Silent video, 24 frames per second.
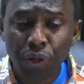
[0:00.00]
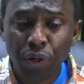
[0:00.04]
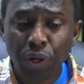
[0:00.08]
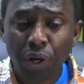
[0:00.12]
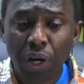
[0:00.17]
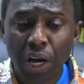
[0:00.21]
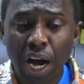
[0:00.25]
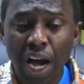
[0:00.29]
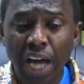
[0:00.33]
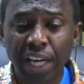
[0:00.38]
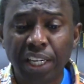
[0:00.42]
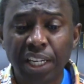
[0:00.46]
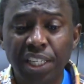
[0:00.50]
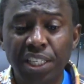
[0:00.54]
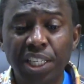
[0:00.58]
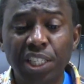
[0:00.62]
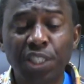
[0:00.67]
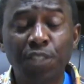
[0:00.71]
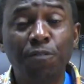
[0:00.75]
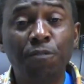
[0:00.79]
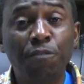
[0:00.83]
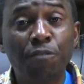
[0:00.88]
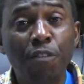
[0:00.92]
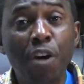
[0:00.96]
and it is
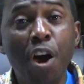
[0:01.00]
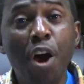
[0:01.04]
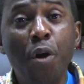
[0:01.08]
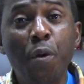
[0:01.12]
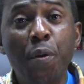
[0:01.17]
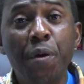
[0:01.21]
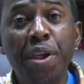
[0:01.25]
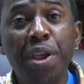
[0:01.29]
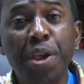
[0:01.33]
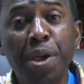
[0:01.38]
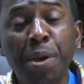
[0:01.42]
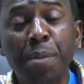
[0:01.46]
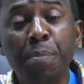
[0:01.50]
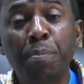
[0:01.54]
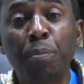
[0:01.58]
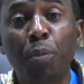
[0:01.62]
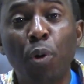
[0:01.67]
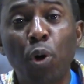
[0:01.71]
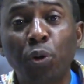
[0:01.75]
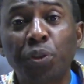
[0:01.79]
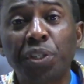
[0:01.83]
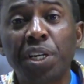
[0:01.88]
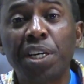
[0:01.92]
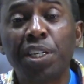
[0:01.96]
very
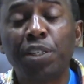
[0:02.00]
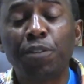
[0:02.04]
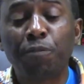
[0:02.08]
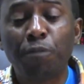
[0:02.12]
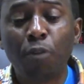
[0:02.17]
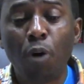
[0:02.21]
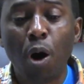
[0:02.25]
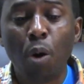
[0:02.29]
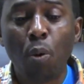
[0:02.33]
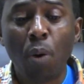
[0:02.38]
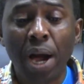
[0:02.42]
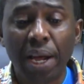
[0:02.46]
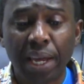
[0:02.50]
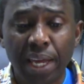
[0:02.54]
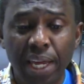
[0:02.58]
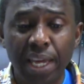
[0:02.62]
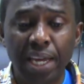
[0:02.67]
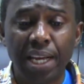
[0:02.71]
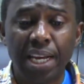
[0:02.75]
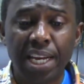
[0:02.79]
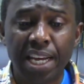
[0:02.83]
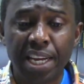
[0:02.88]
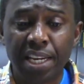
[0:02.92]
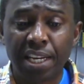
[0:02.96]
important for our
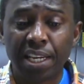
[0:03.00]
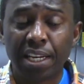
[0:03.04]
healing.